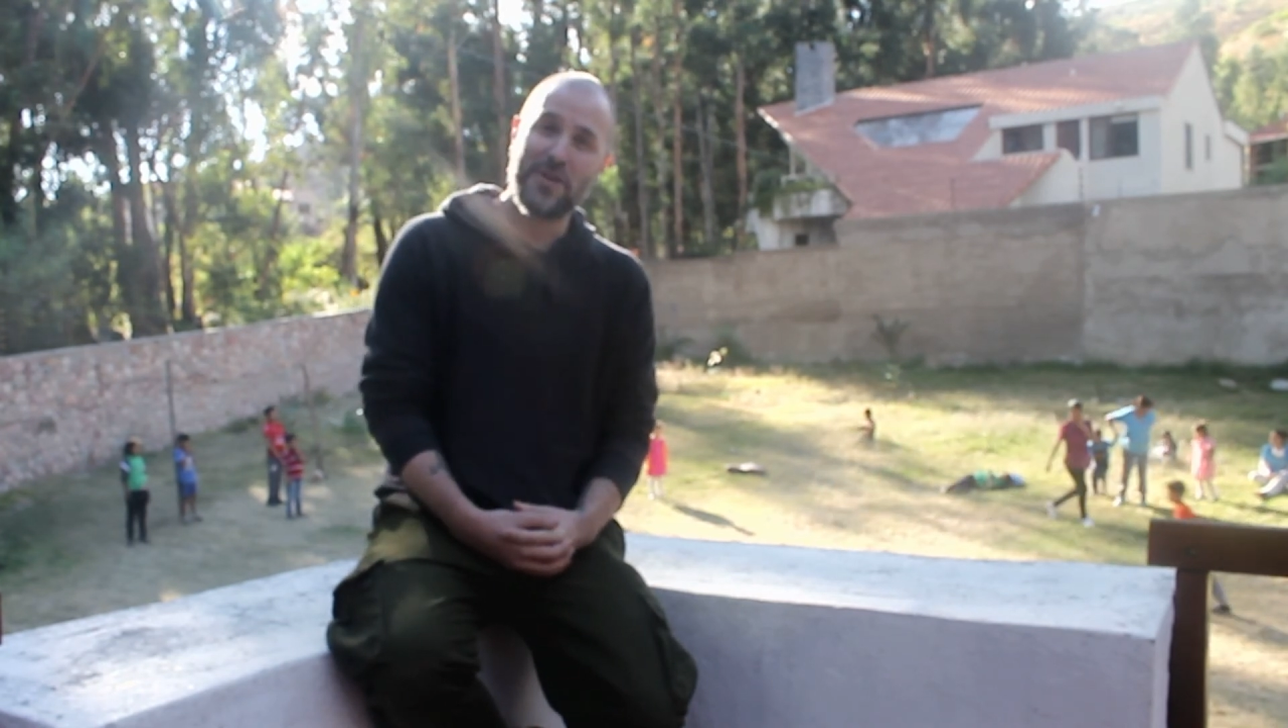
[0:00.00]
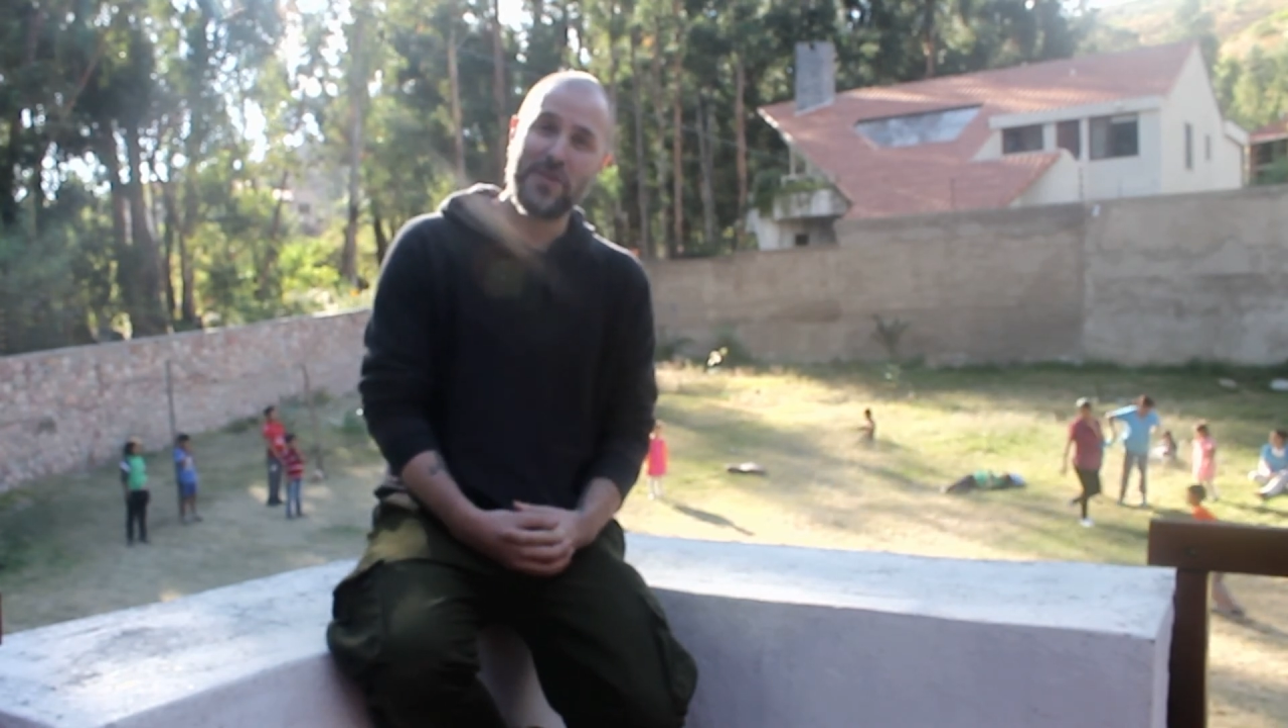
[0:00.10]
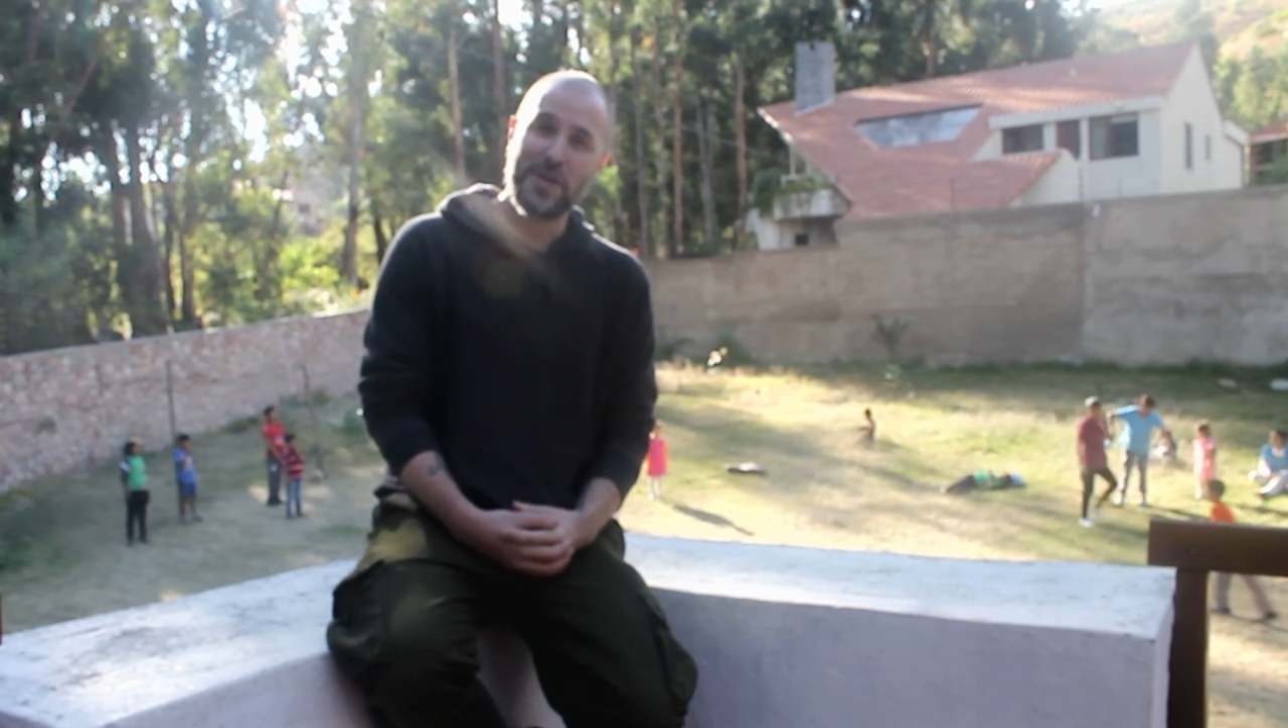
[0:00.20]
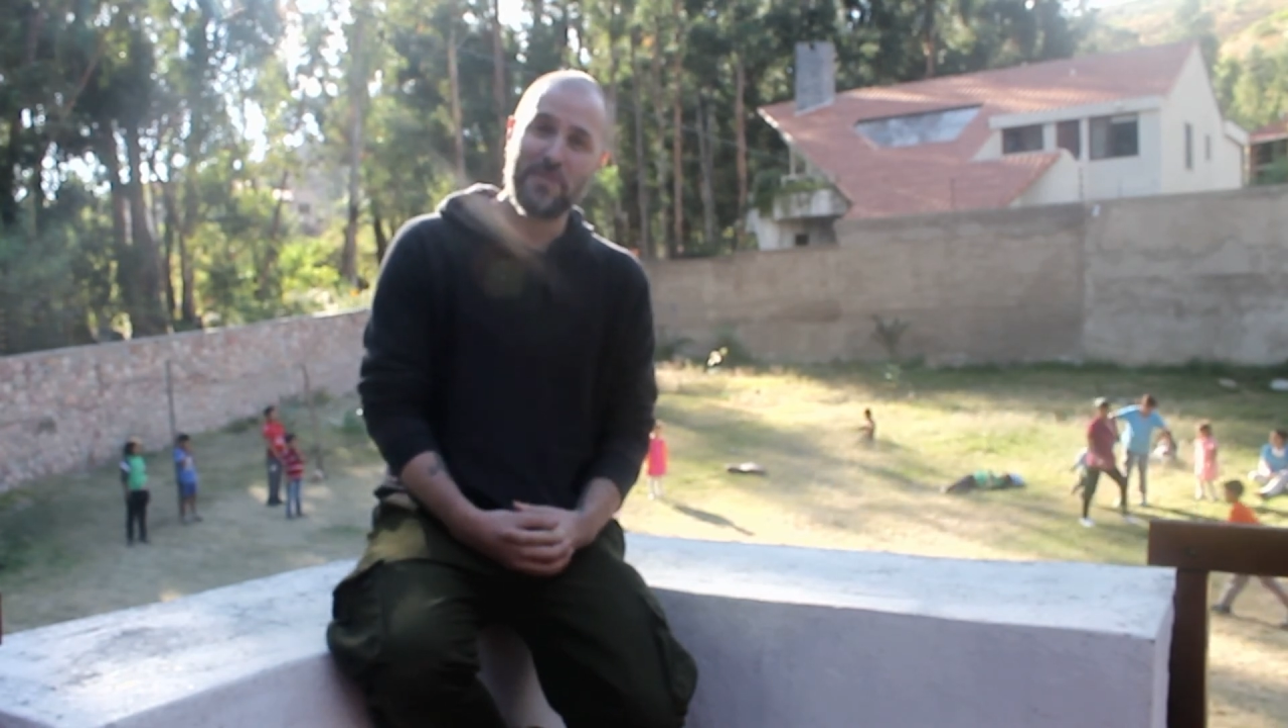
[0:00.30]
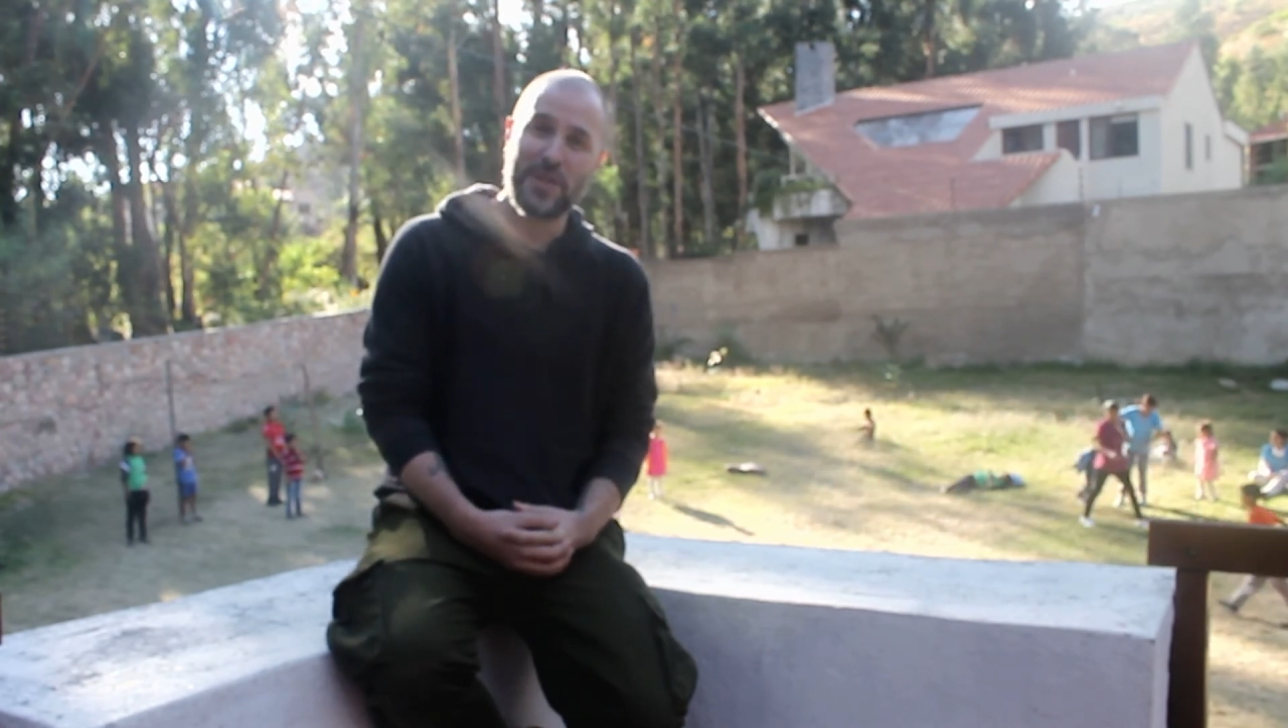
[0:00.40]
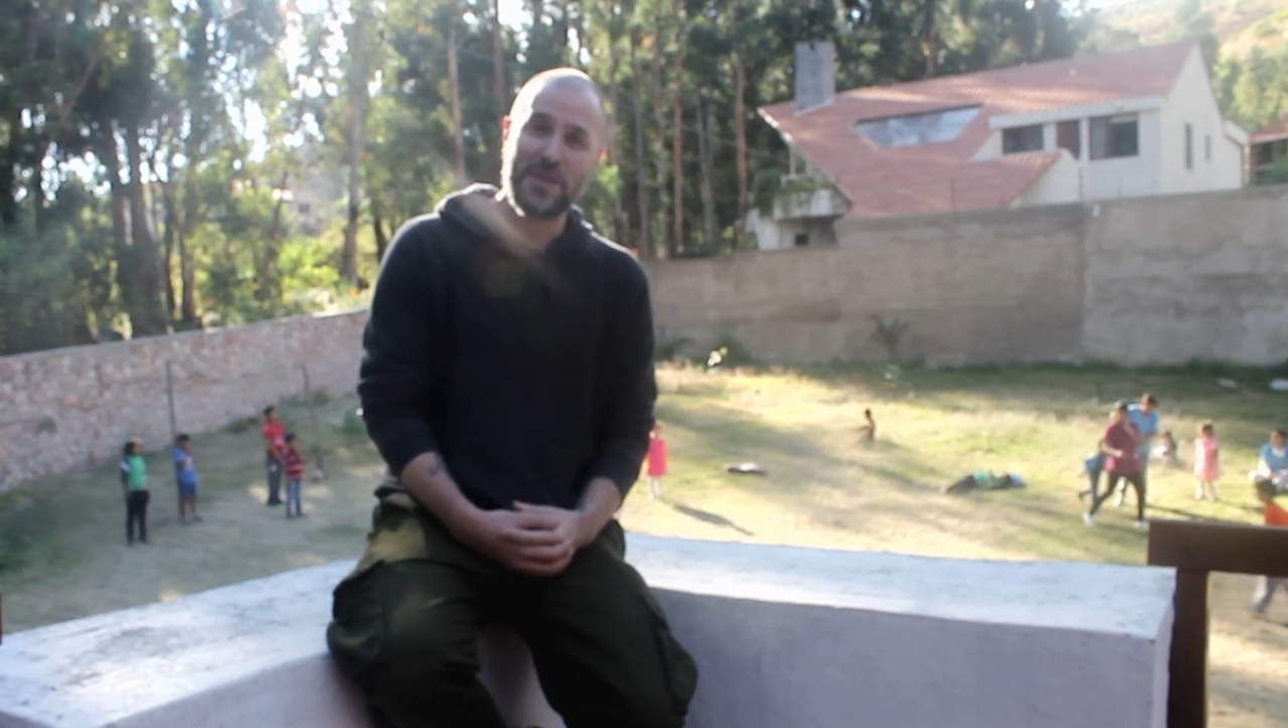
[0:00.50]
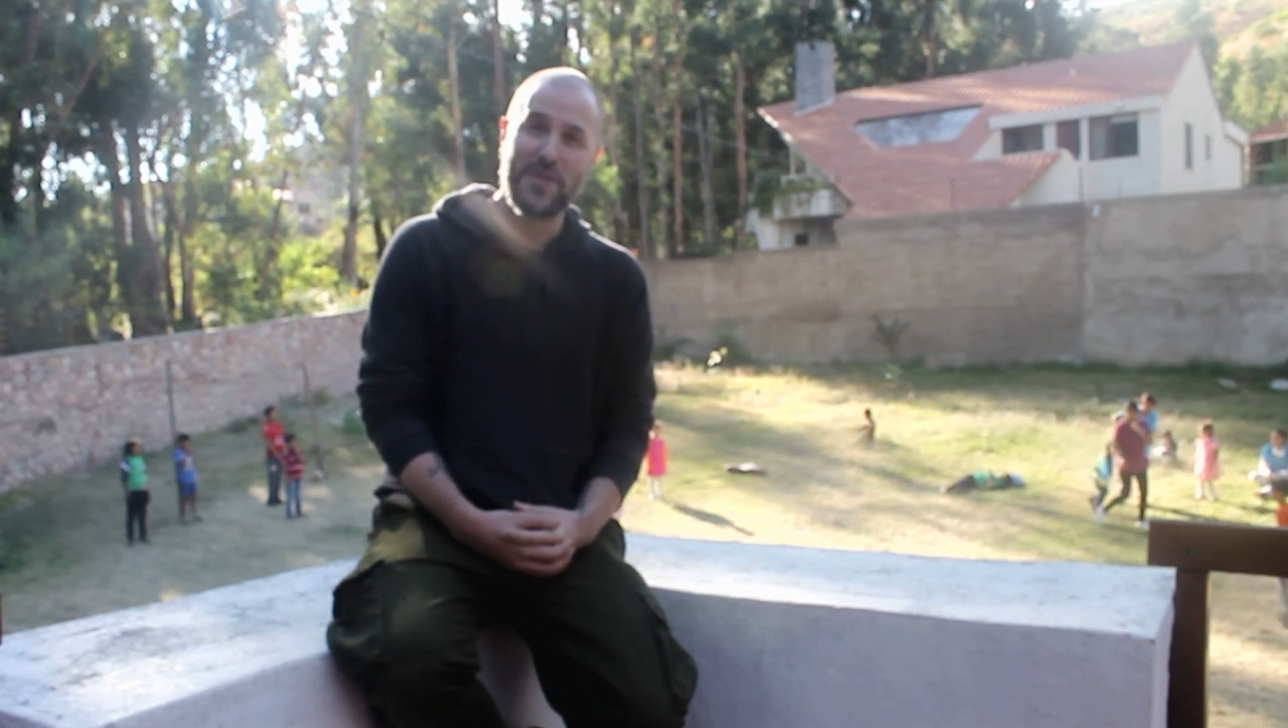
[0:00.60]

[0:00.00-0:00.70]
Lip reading: if you can believe